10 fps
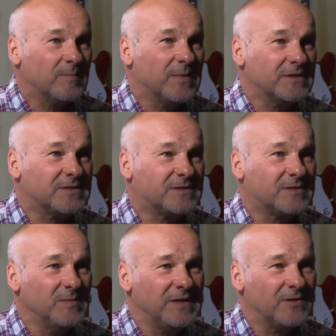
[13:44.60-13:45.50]
But
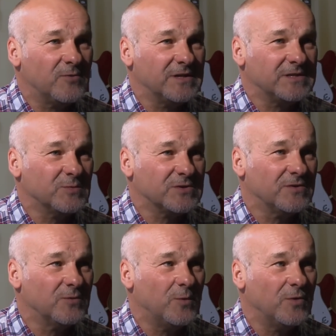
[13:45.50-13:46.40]
to me, the writing was
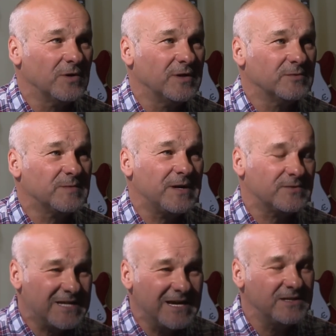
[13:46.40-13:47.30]
on the wall, and it was
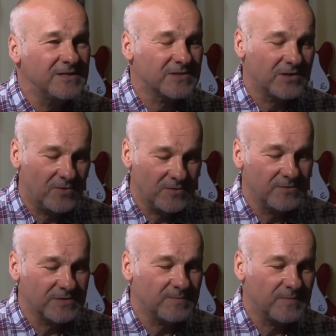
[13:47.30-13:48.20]
about ten years ago,
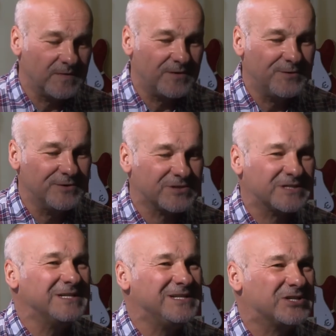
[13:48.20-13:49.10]
there was a, a real
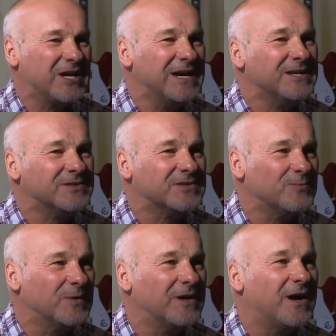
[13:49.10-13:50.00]
sea change
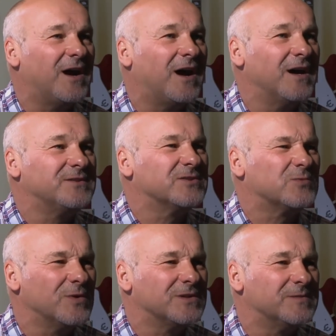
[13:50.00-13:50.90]
where I
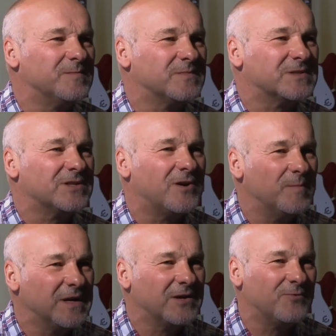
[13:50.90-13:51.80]
just wanted to start
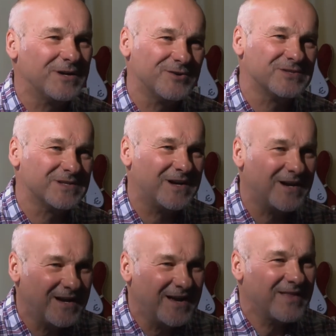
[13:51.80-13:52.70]
making records that,
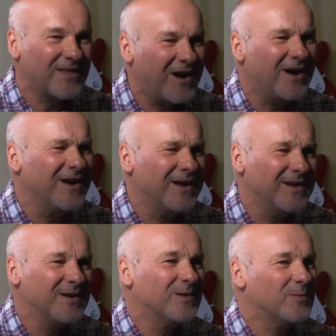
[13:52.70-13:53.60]
that I
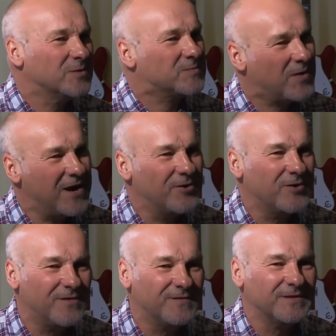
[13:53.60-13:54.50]
was proud
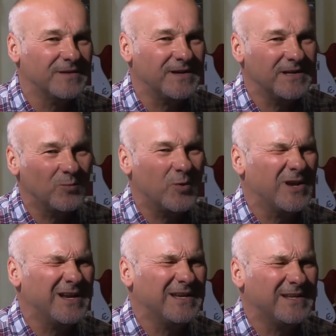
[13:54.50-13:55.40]
of, and I didn't
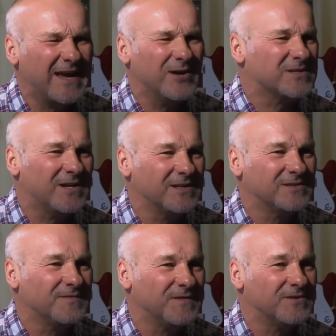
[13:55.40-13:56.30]
want any outside
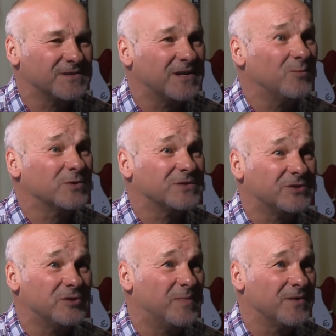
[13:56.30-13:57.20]
interference, and I wasn't
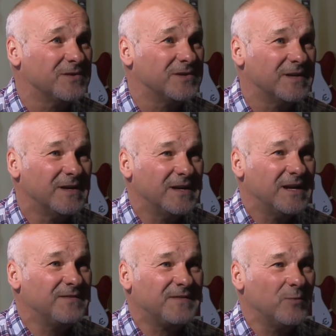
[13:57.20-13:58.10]
too bothered
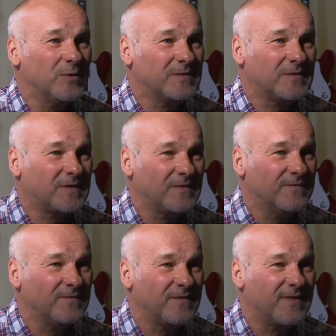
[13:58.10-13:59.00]
if they were
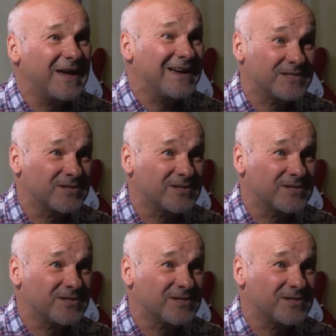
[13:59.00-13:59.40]
that